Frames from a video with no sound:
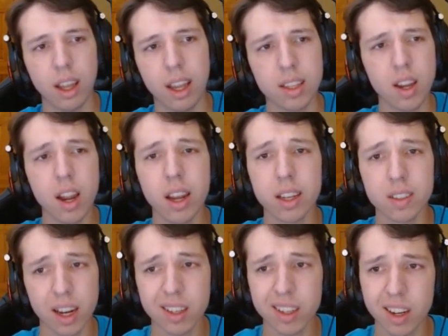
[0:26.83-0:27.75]
he's not
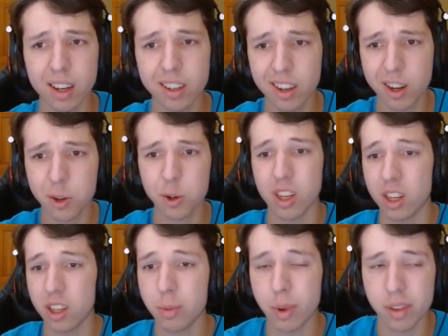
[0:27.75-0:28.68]
exactly 1900s,
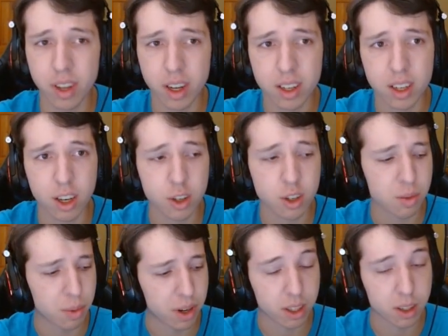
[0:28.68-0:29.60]
he's above
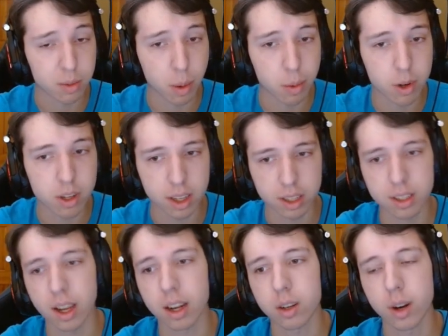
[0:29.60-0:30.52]
1900, but I couldn't remember his
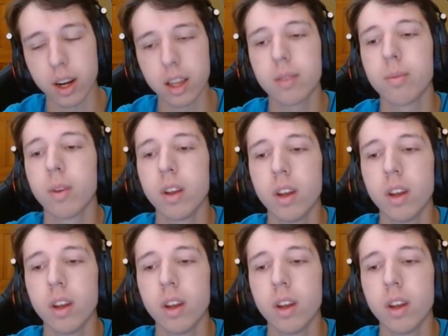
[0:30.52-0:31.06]
exact rating.